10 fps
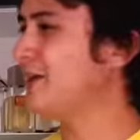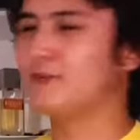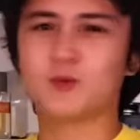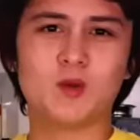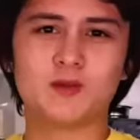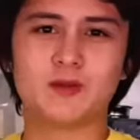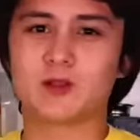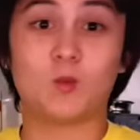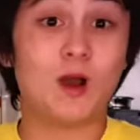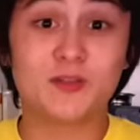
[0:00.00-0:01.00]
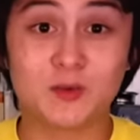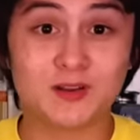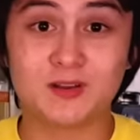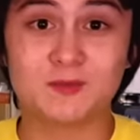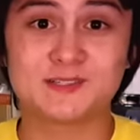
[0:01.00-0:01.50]
And if you're wondering why the
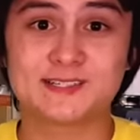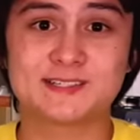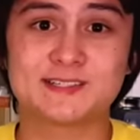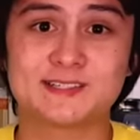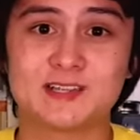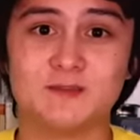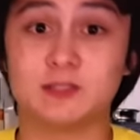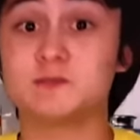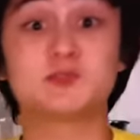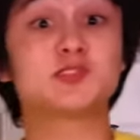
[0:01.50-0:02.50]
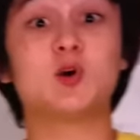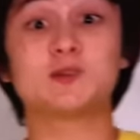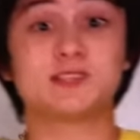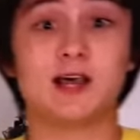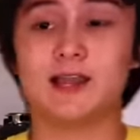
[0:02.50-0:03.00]
weird number 67, so
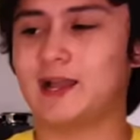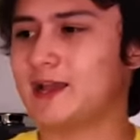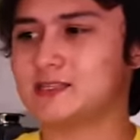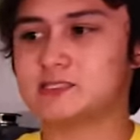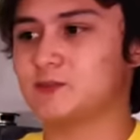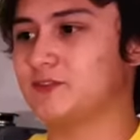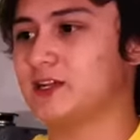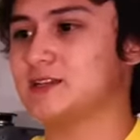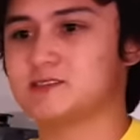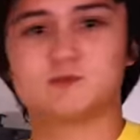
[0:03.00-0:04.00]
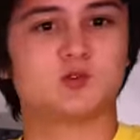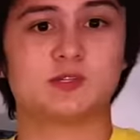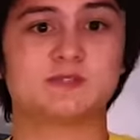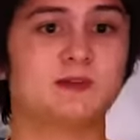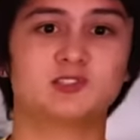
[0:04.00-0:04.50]
was I. I asked them if it had some sort
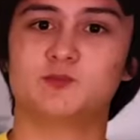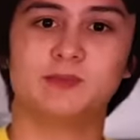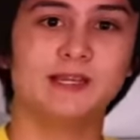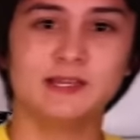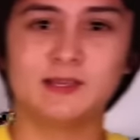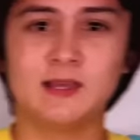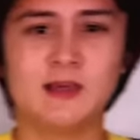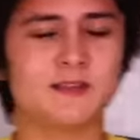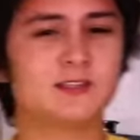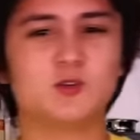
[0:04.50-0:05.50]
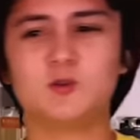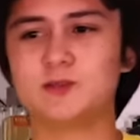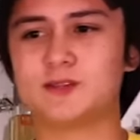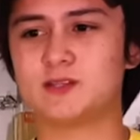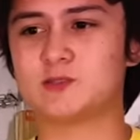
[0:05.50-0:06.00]
of special meaning. They told
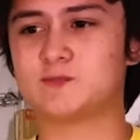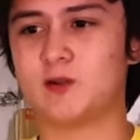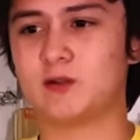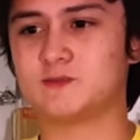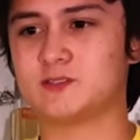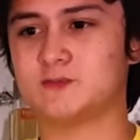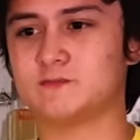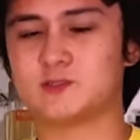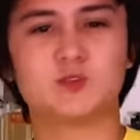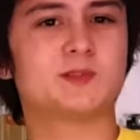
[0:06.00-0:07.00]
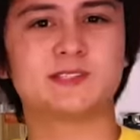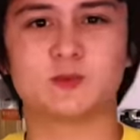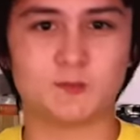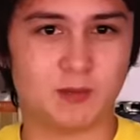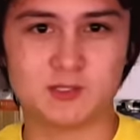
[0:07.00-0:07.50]
me that it was part of some super
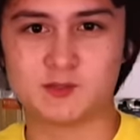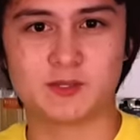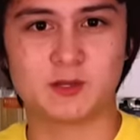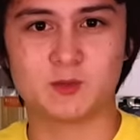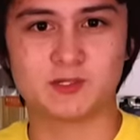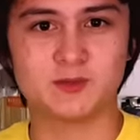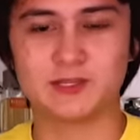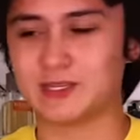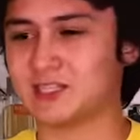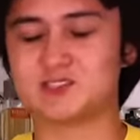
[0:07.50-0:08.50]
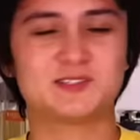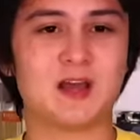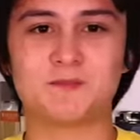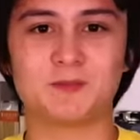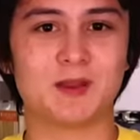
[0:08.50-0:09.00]
secret puzzle they were doing, and I just
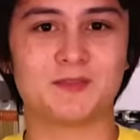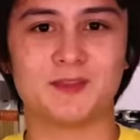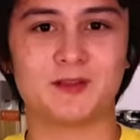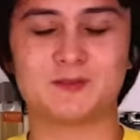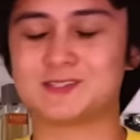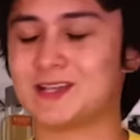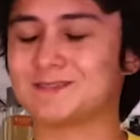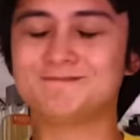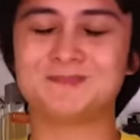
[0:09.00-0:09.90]
stopped them right there and was like,